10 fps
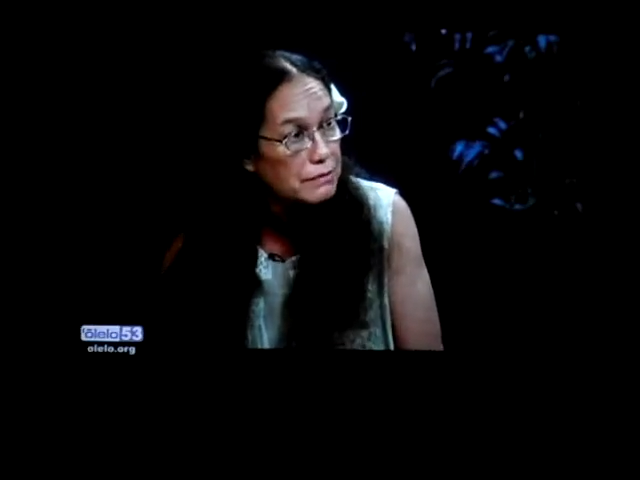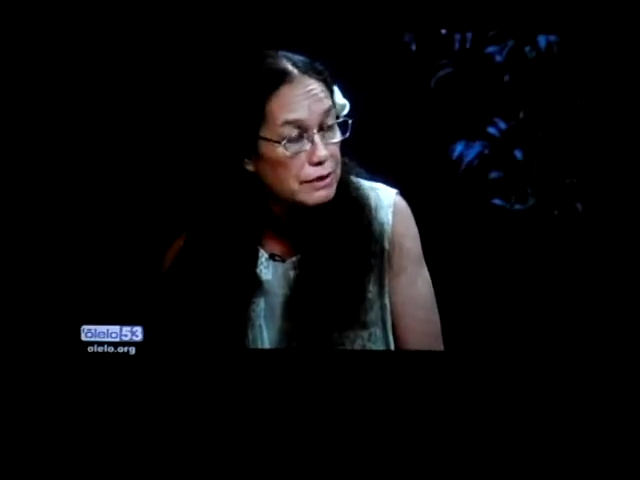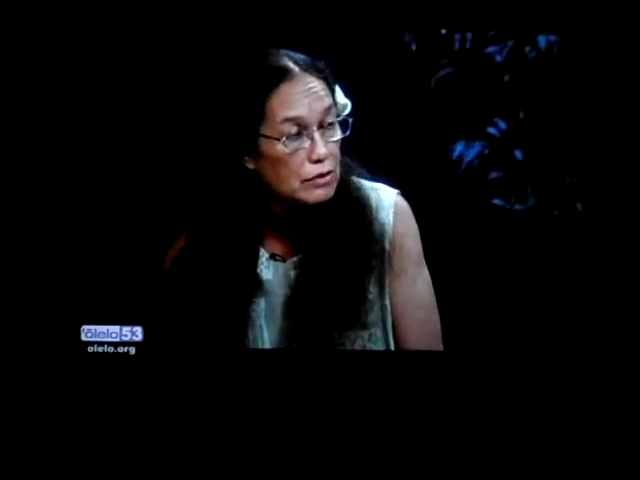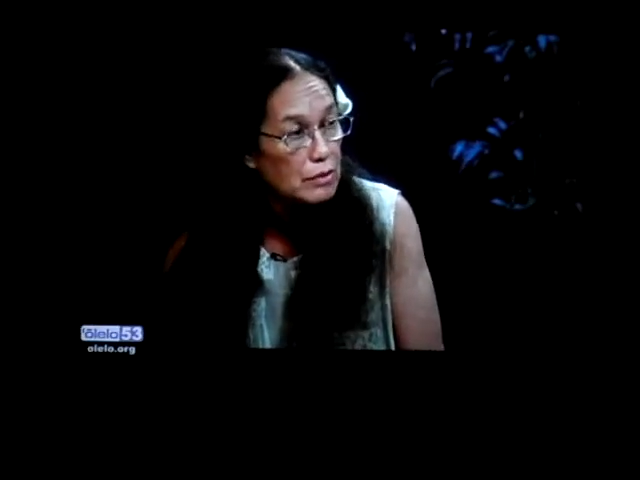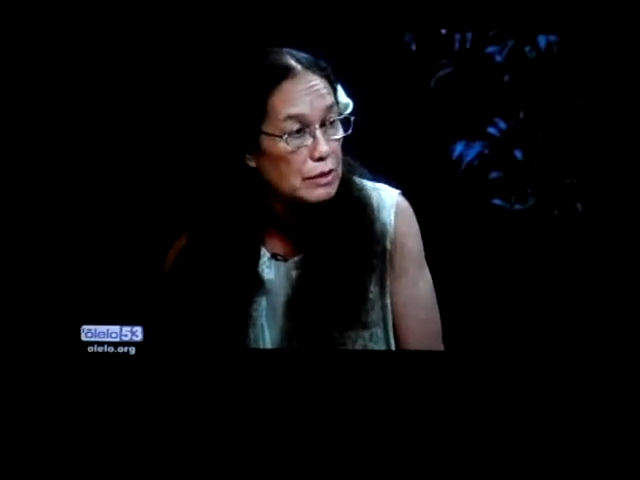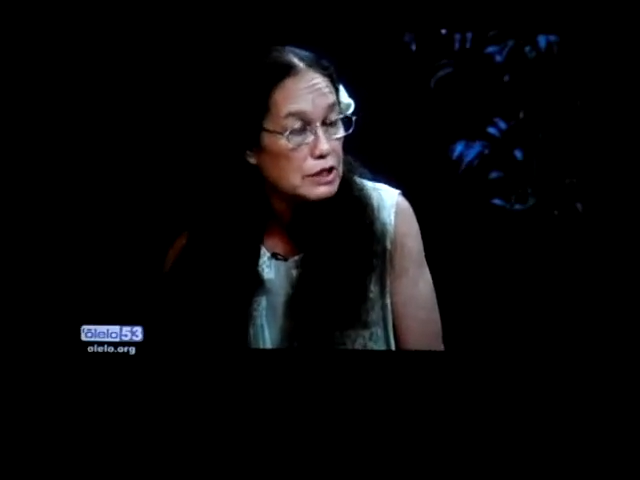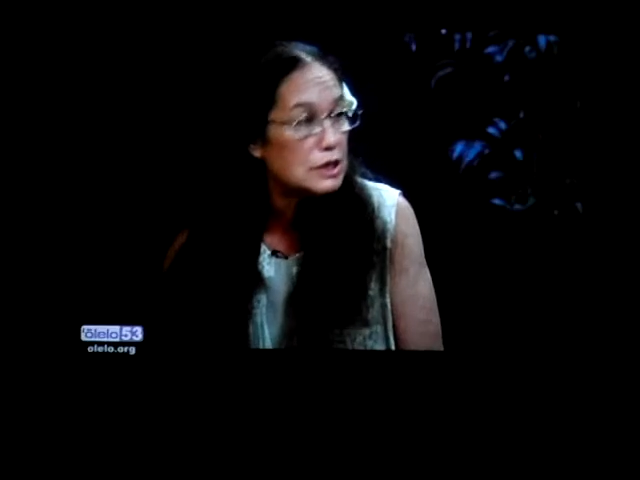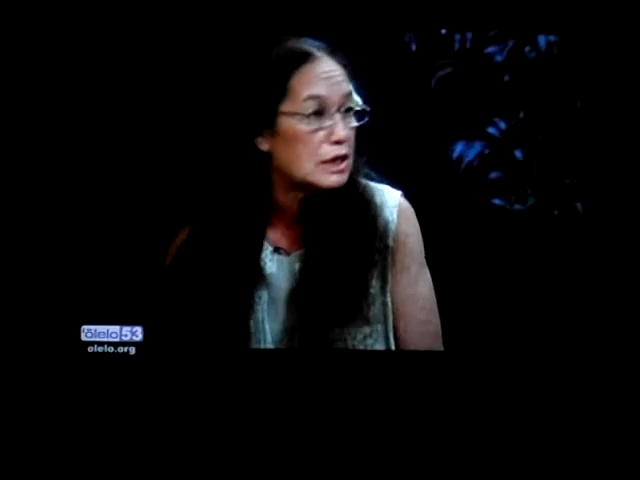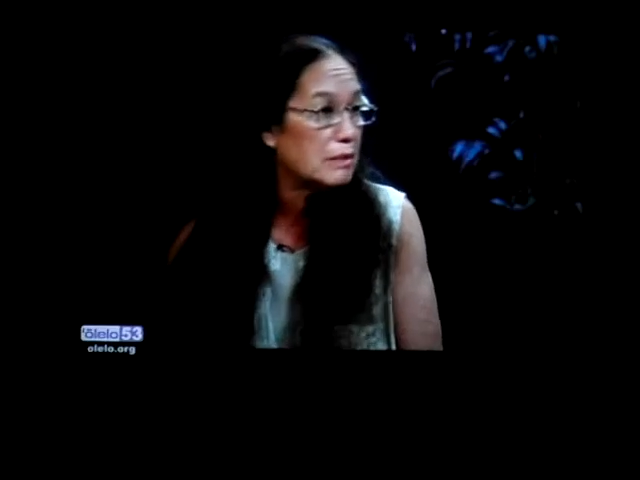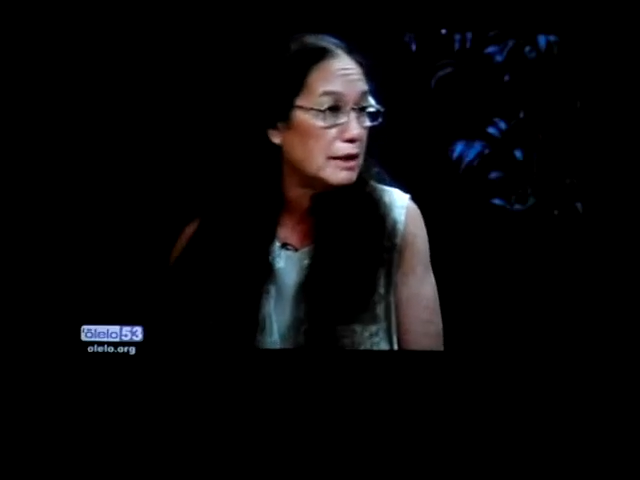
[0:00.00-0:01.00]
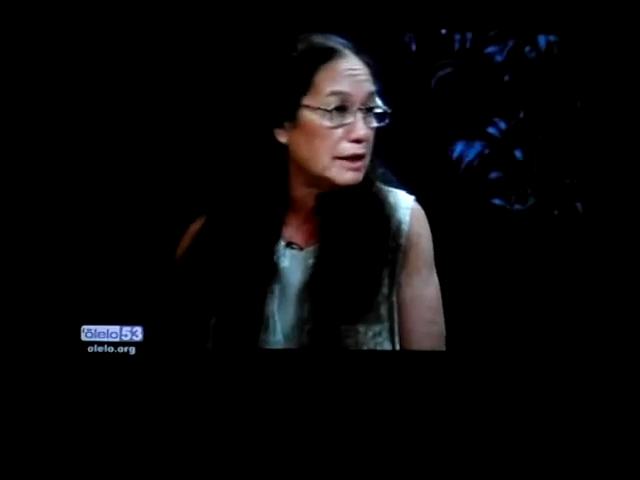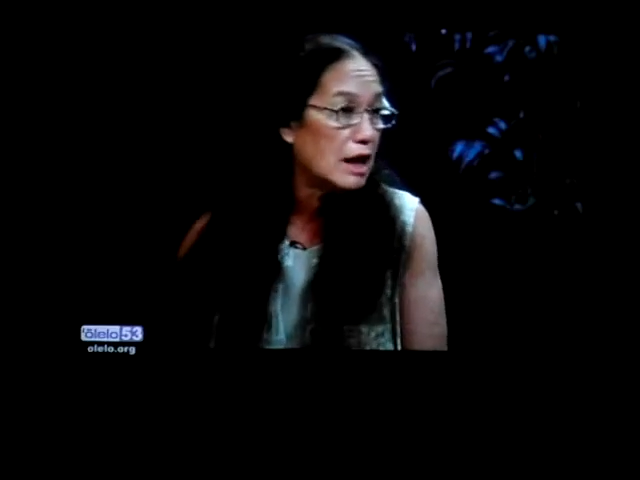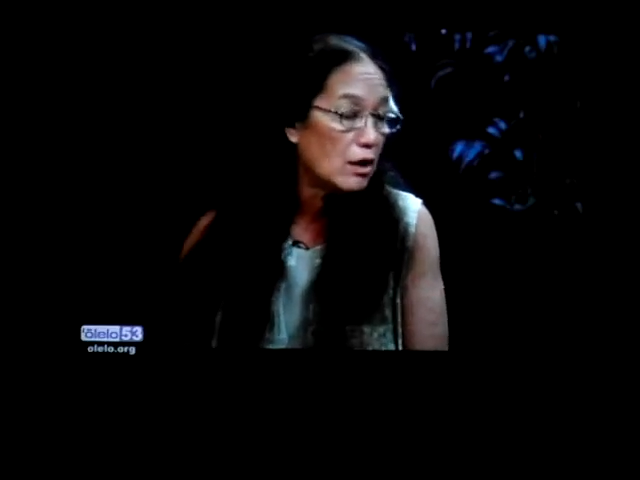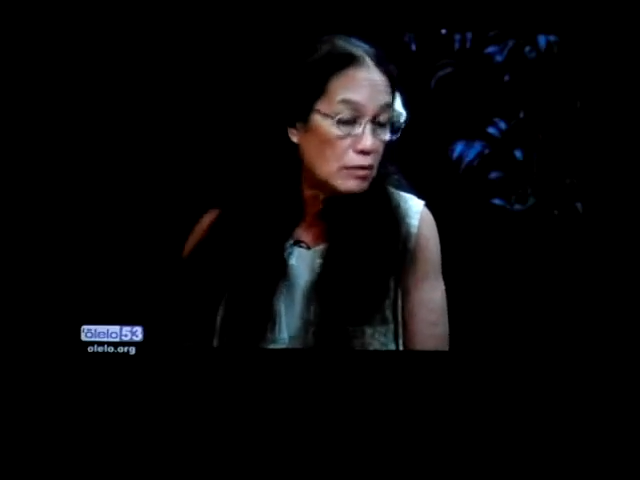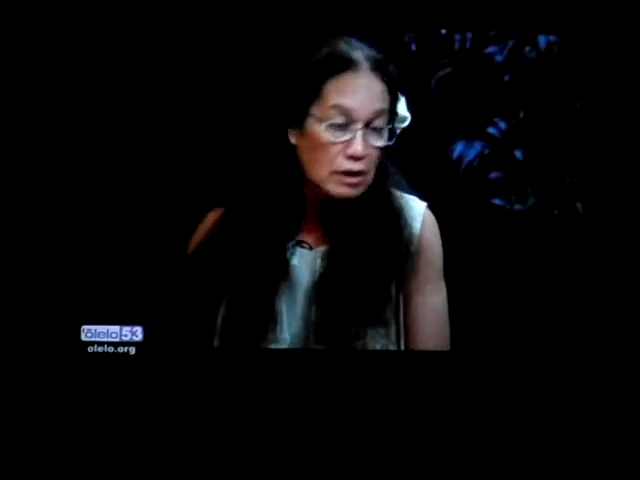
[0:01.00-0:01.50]
federal budget coming
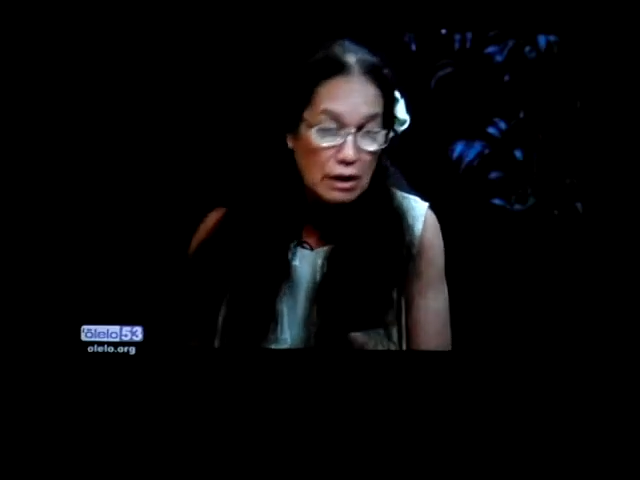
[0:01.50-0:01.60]
down.